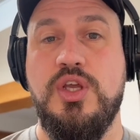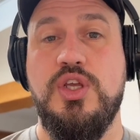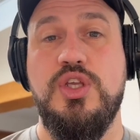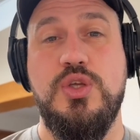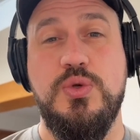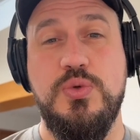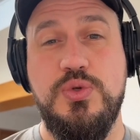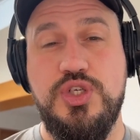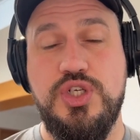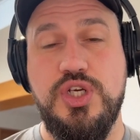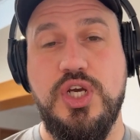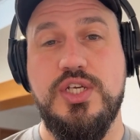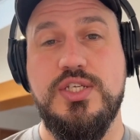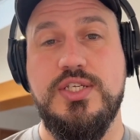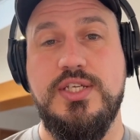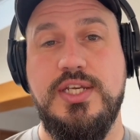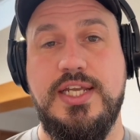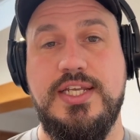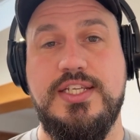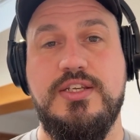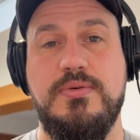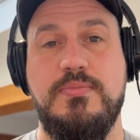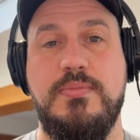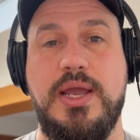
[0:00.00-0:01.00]
You just
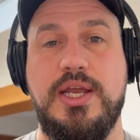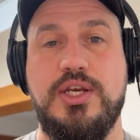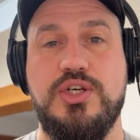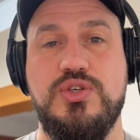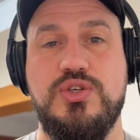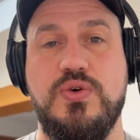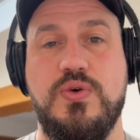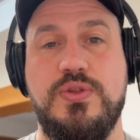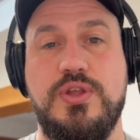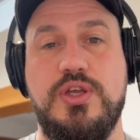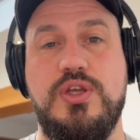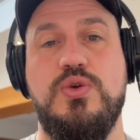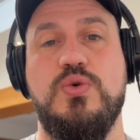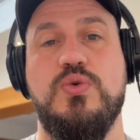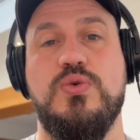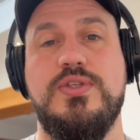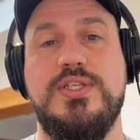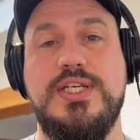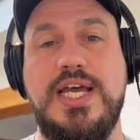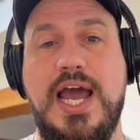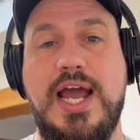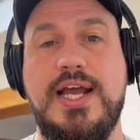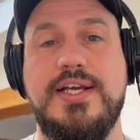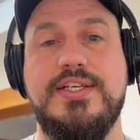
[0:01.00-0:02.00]
need to make sure that your
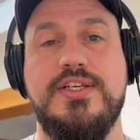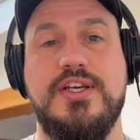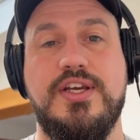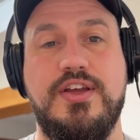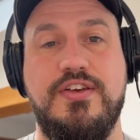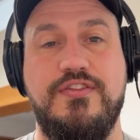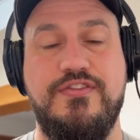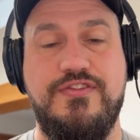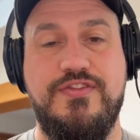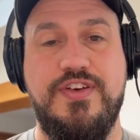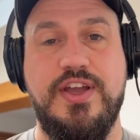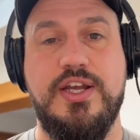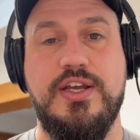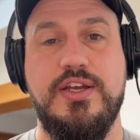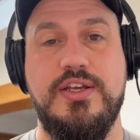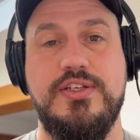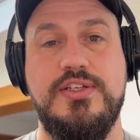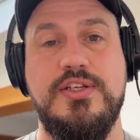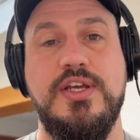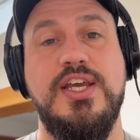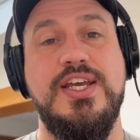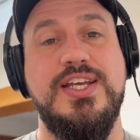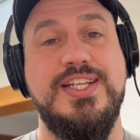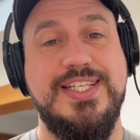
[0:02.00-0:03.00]
tags are
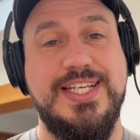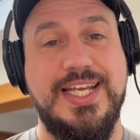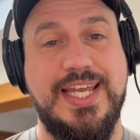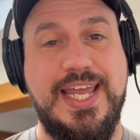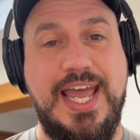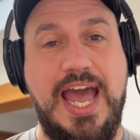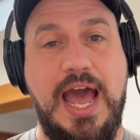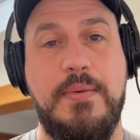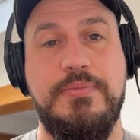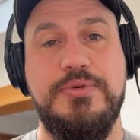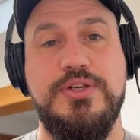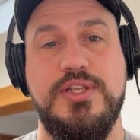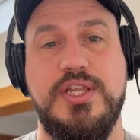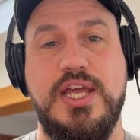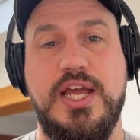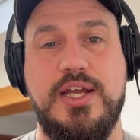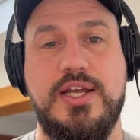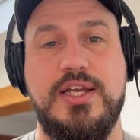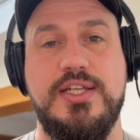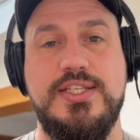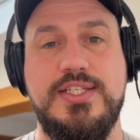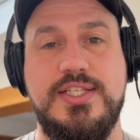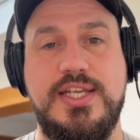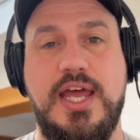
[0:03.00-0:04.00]
configured to capture
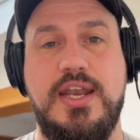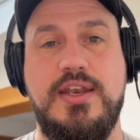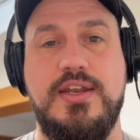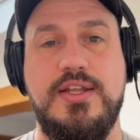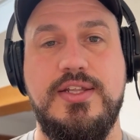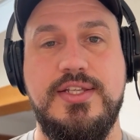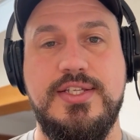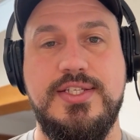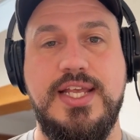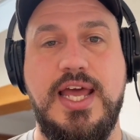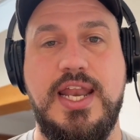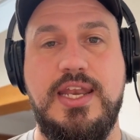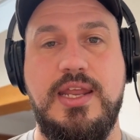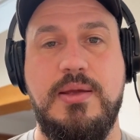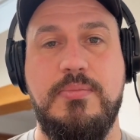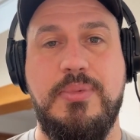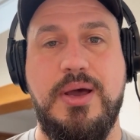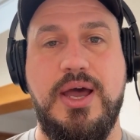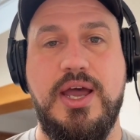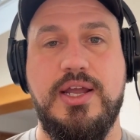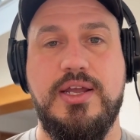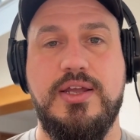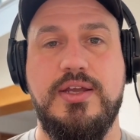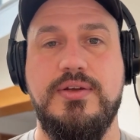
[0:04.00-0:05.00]
that consent and send it
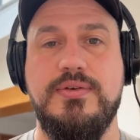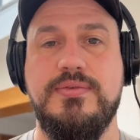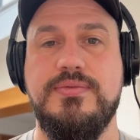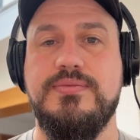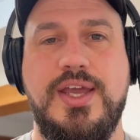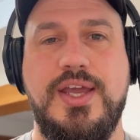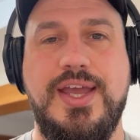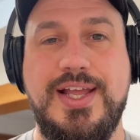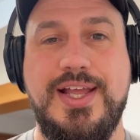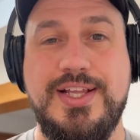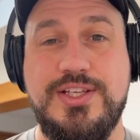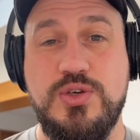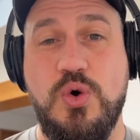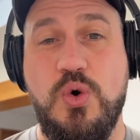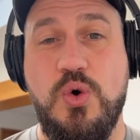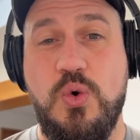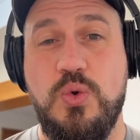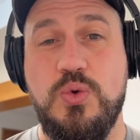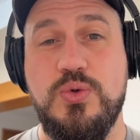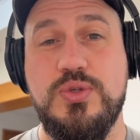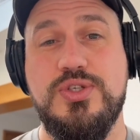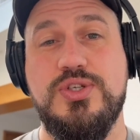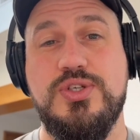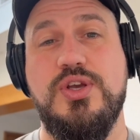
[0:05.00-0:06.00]
back. It's
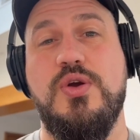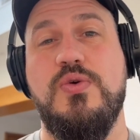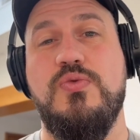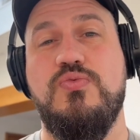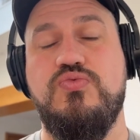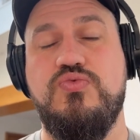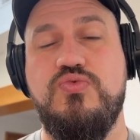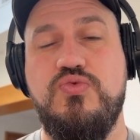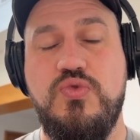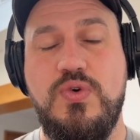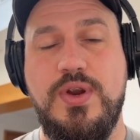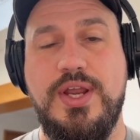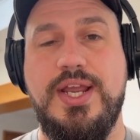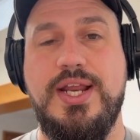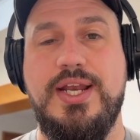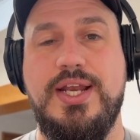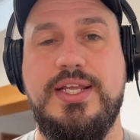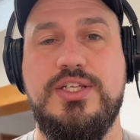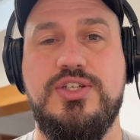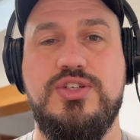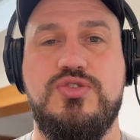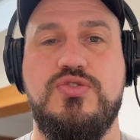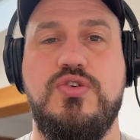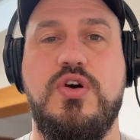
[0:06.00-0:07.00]
also
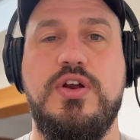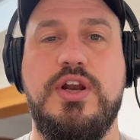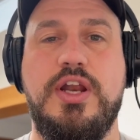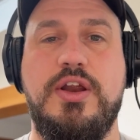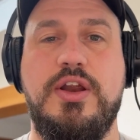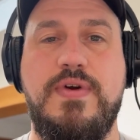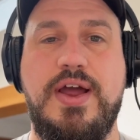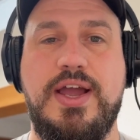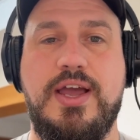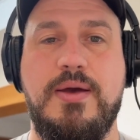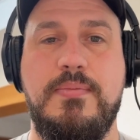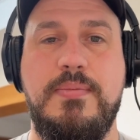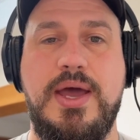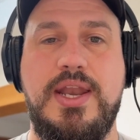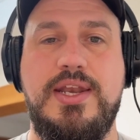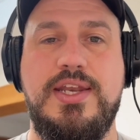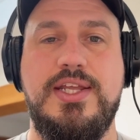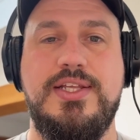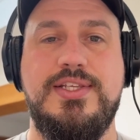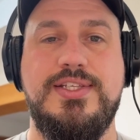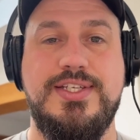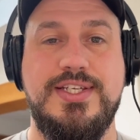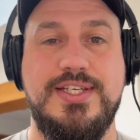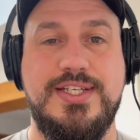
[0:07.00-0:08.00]
really strongly
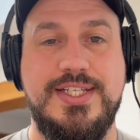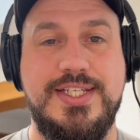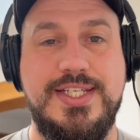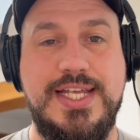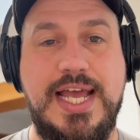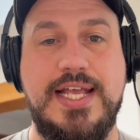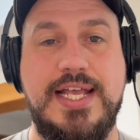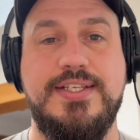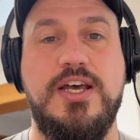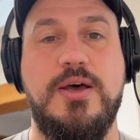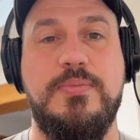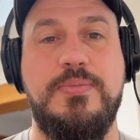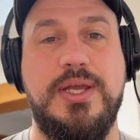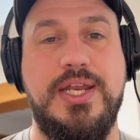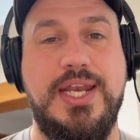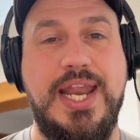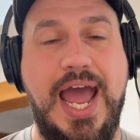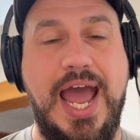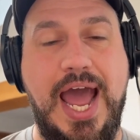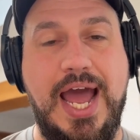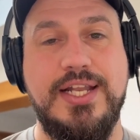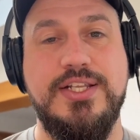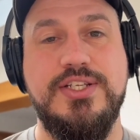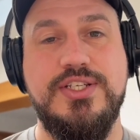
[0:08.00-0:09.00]
recommended to set up
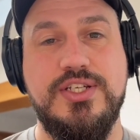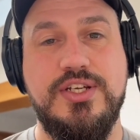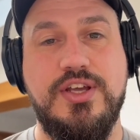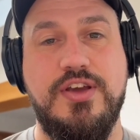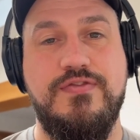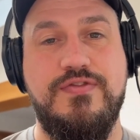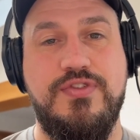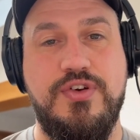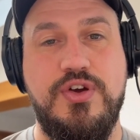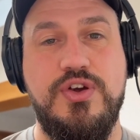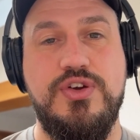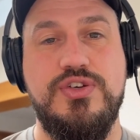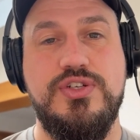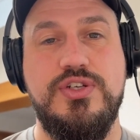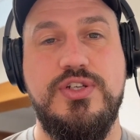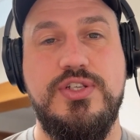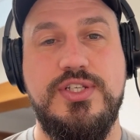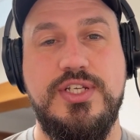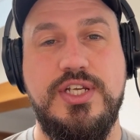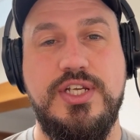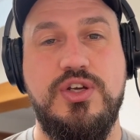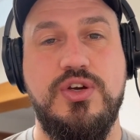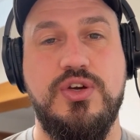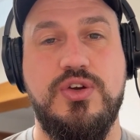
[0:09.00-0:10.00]
enhanced
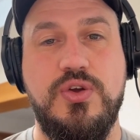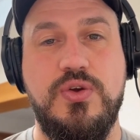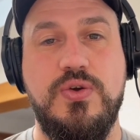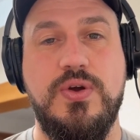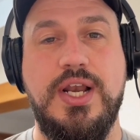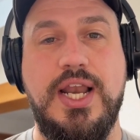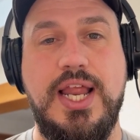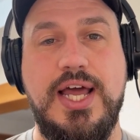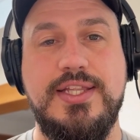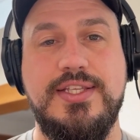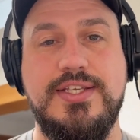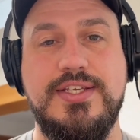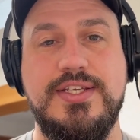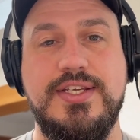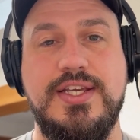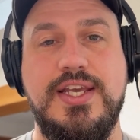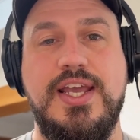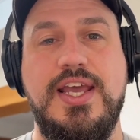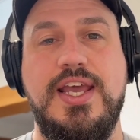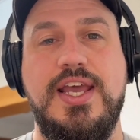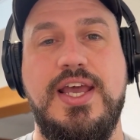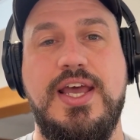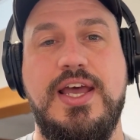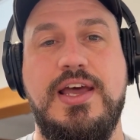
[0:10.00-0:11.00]
conversions in your Google Ads,
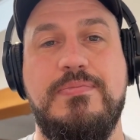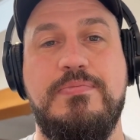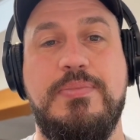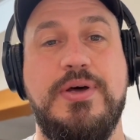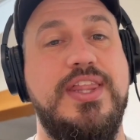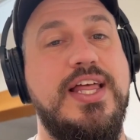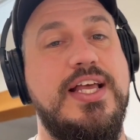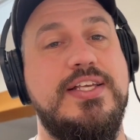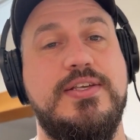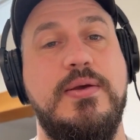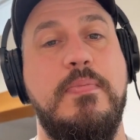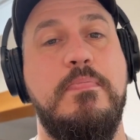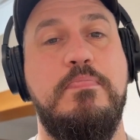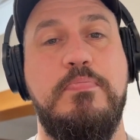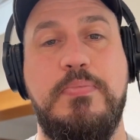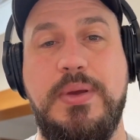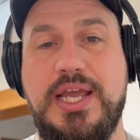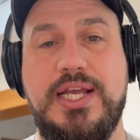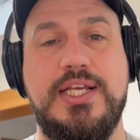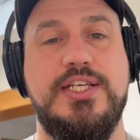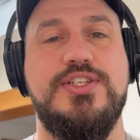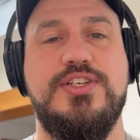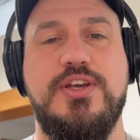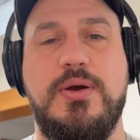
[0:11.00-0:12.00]
but that's a
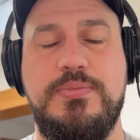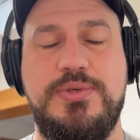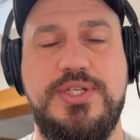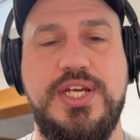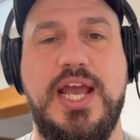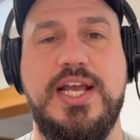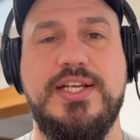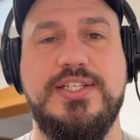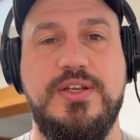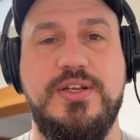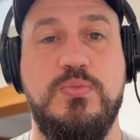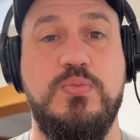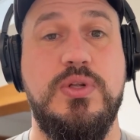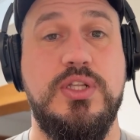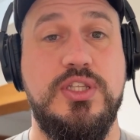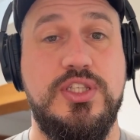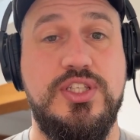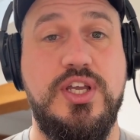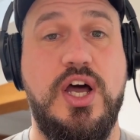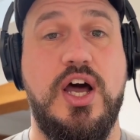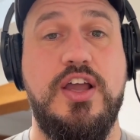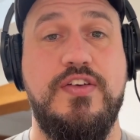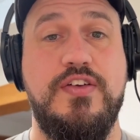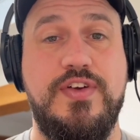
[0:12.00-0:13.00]
big subject and we'll
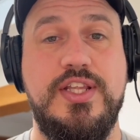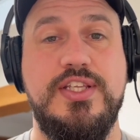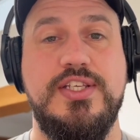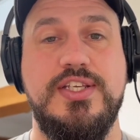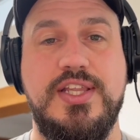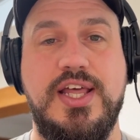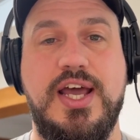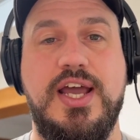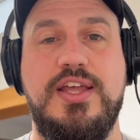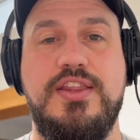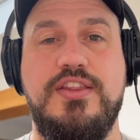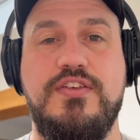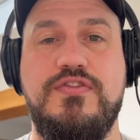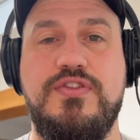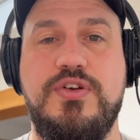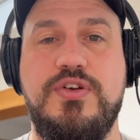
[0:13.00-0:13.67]
dive into that in the